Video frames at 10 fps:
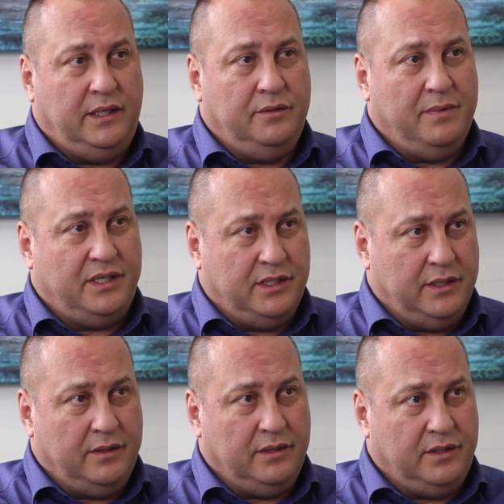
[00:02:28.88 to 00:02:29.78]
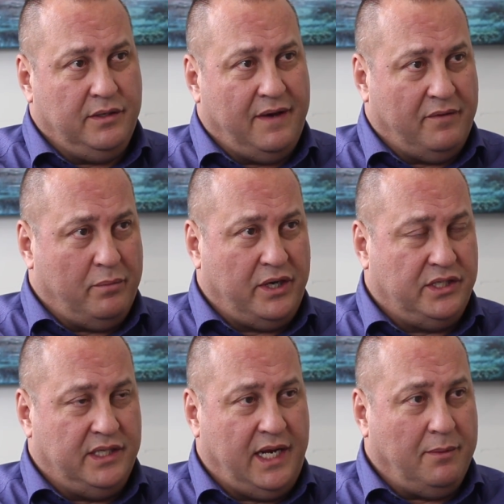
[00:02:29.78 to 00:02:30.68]
then you mentioned you have a
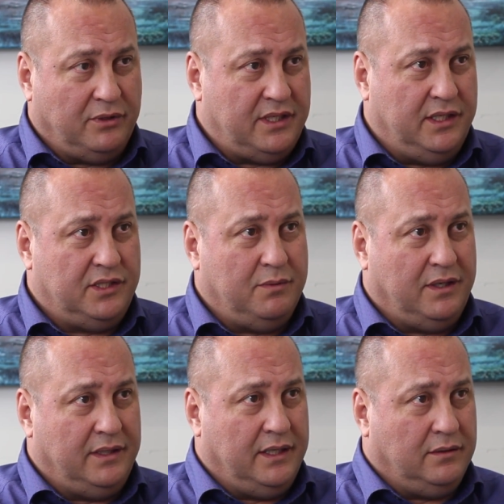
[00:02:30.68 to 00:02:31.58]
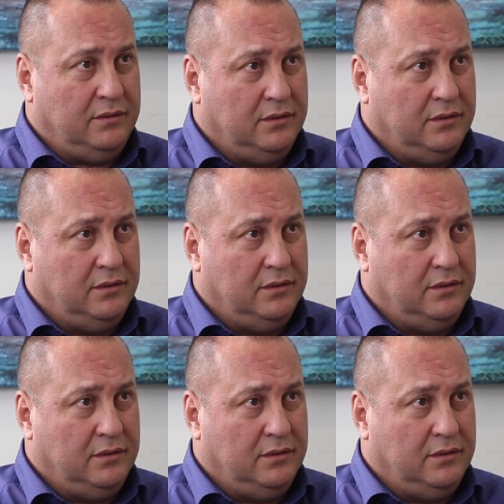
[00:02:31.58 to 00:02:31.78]
branch in Hamilton as well now.